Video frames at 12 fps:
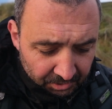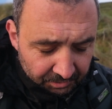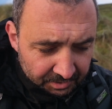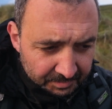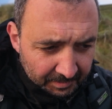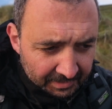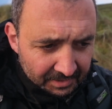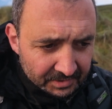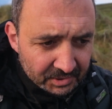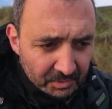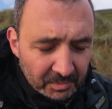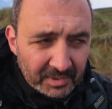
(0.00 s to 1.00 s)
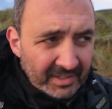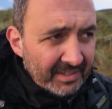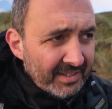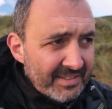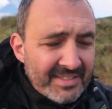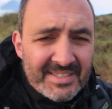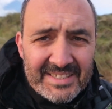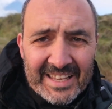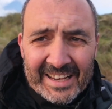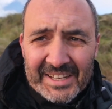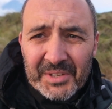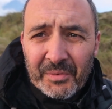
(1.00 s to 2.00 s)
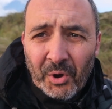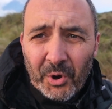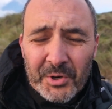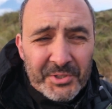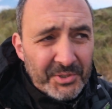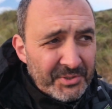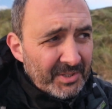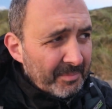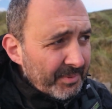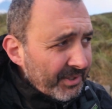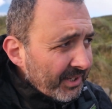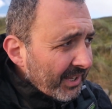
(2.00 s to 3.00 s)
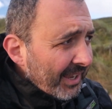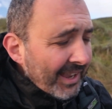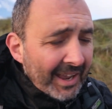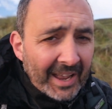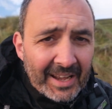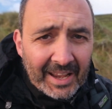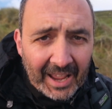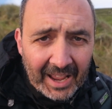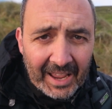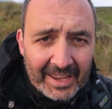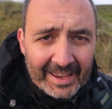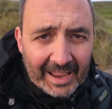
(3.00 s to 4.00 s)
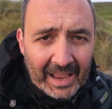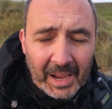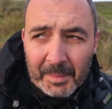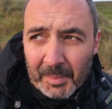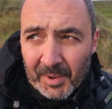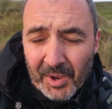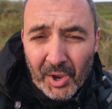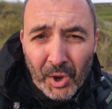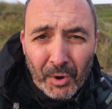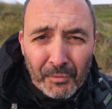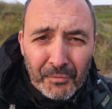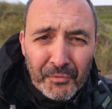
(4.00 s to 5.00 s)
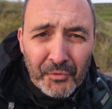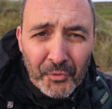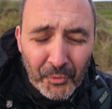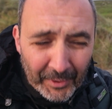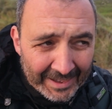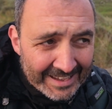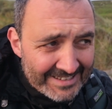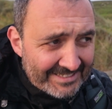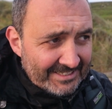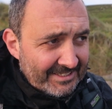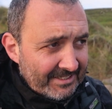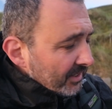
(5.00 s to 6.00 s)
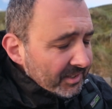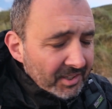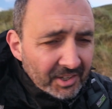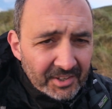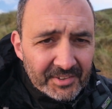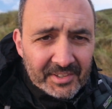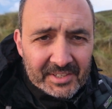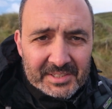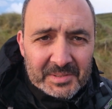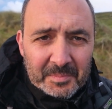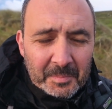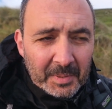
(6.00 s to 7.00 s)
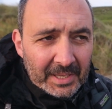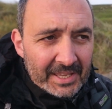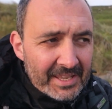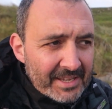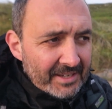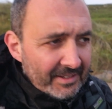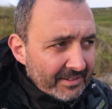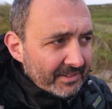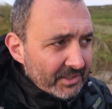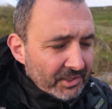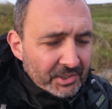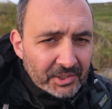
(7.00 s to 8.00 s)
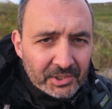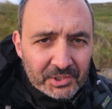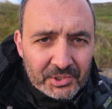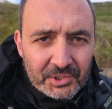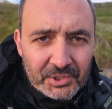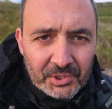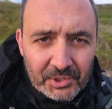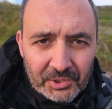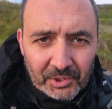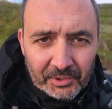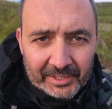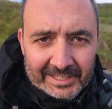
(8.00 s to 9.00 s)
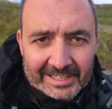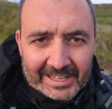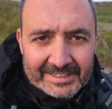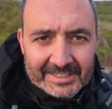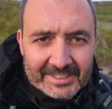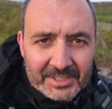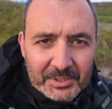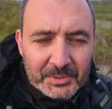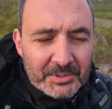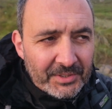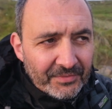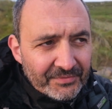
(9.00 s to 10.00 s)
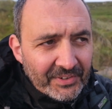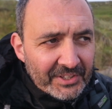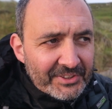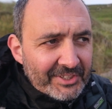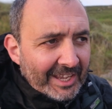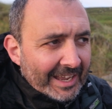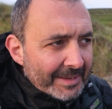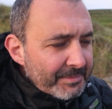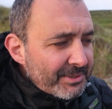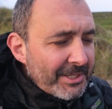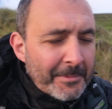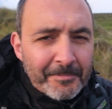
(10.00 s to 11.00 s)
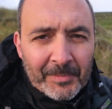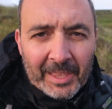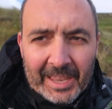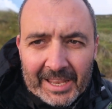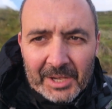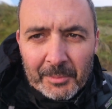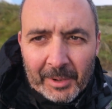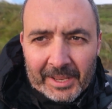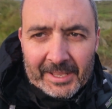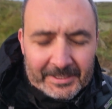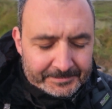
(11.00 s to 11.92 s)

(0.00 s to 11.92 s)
goodness me, so it's the 2nd of August or something, and I am freezing. Goodness me. Shooting on the Atlantic coast, fun times. Anyway,